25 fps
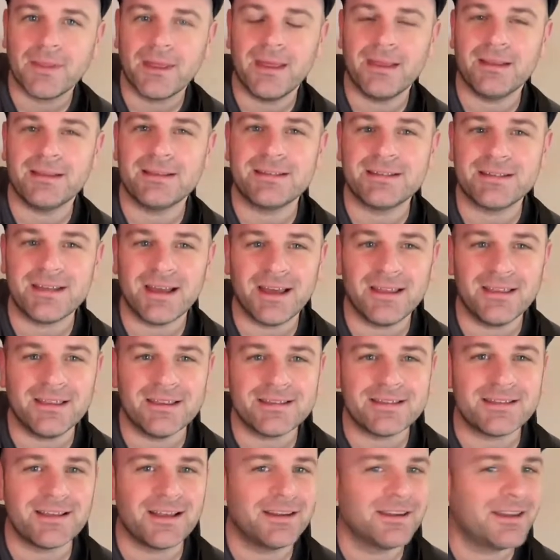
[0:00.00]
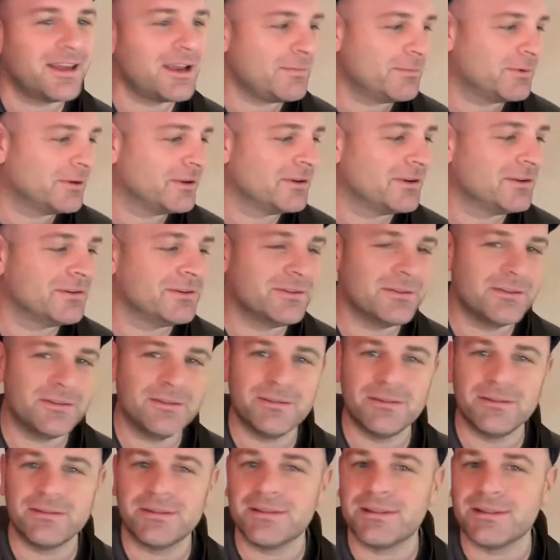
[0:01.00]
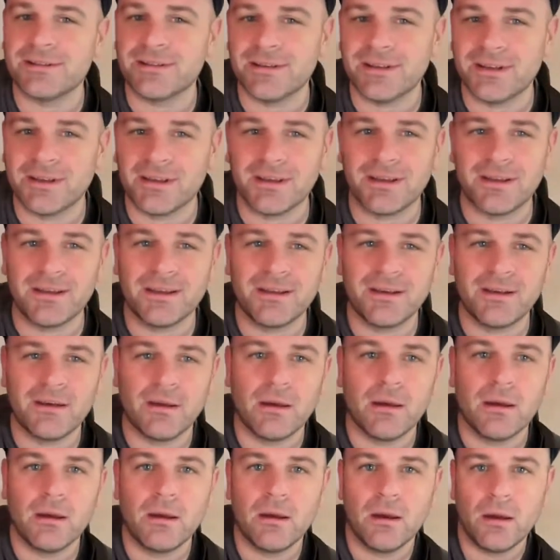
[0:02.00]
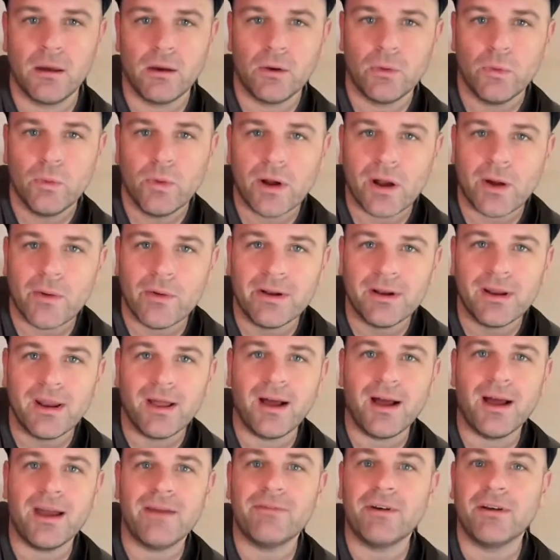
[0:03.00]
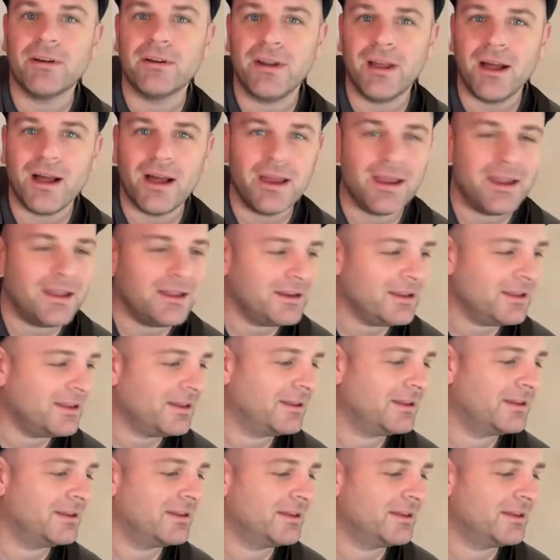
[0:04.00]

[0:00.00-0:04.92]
It's the Sunday Blues. We're going live online.